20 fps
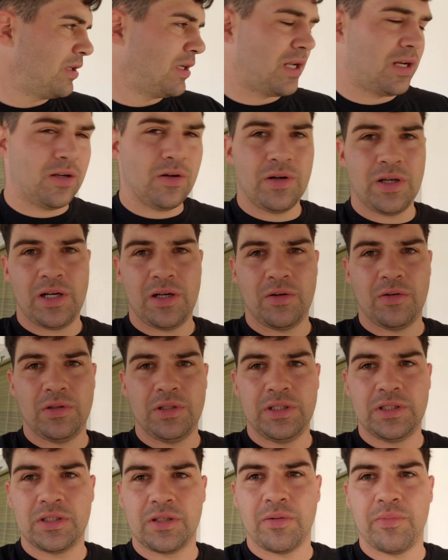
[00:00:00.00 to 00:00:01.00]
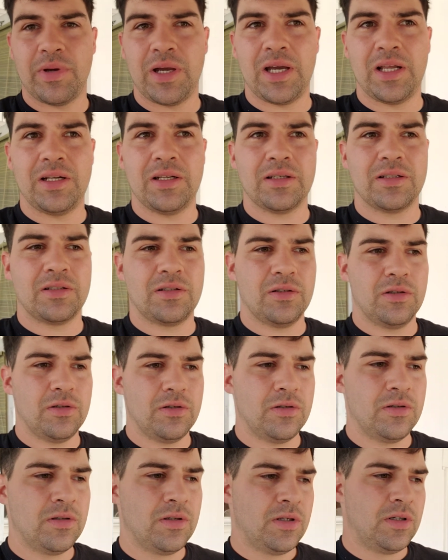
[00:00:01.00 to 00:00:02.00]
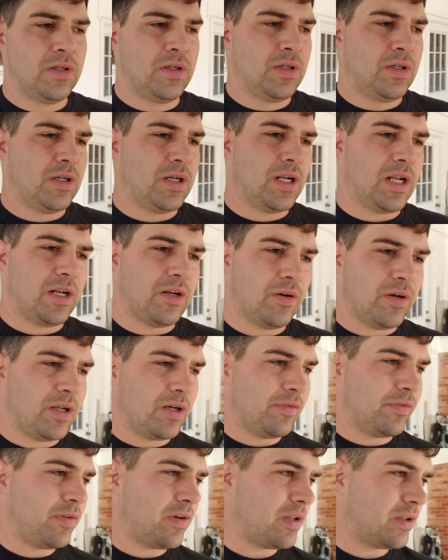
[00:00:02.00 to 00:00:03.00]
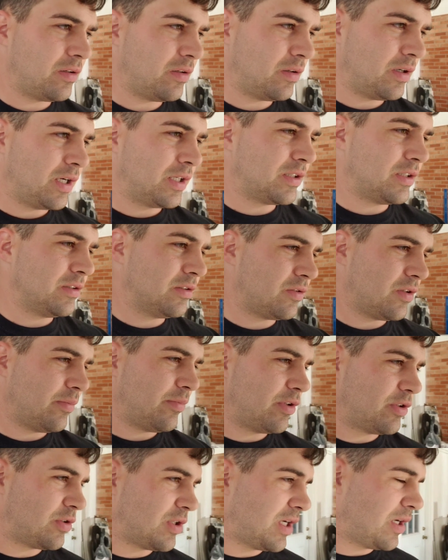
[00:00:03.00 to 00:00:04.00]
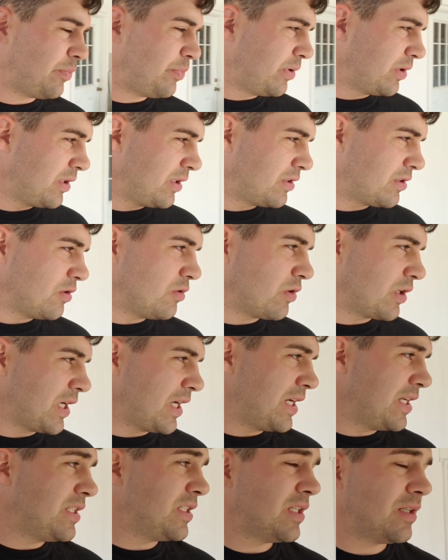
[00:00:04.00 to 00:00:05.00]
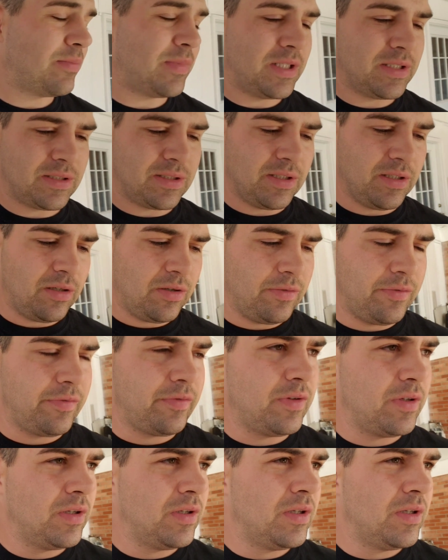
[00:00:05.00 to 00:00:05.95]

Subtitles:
I know how to read schematics, and I know how to follow directions. So I'm going to try to put this whole cage in myself.